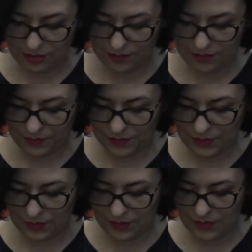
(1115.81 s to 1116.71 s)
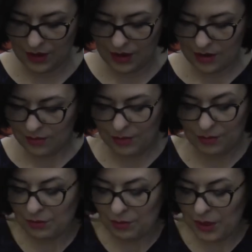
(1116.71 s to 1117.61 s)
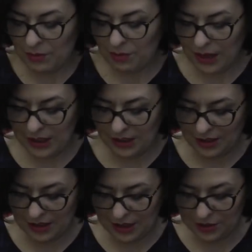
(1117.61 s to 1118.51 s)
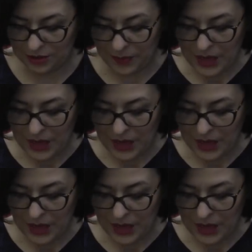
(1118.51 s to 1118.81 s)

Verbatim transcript: mm, even maybe better than I do.